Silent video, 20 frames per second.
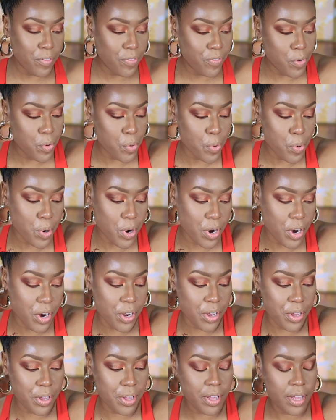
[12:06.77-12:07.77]

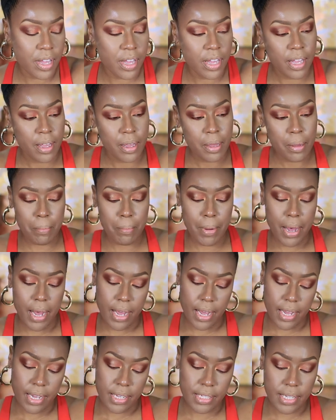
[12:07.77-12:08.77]
for
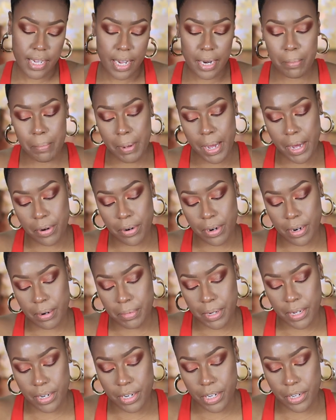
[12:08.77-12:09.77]
my setting powder, I'm
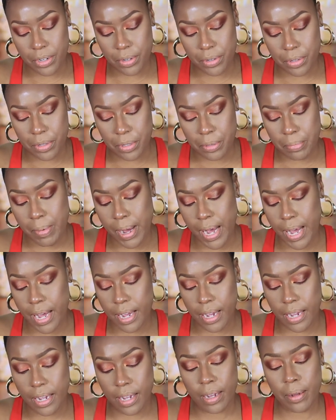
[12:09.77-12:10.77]
going to use
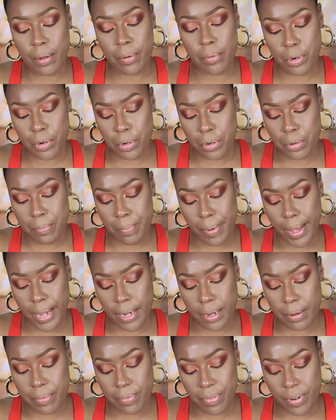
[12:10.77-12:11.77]
my new
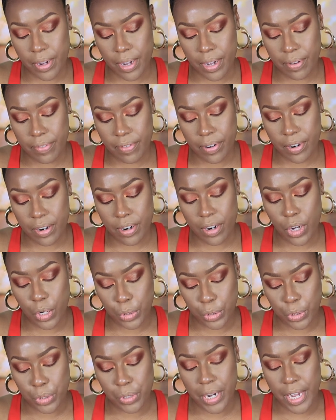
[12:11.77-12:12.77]
Makeup Forever
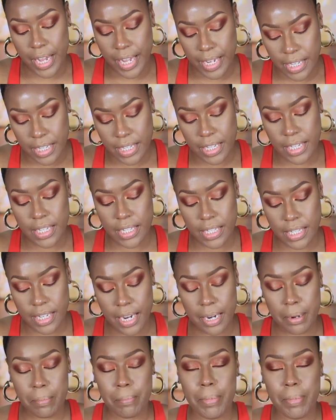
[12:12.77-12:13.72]
Ultra H D setting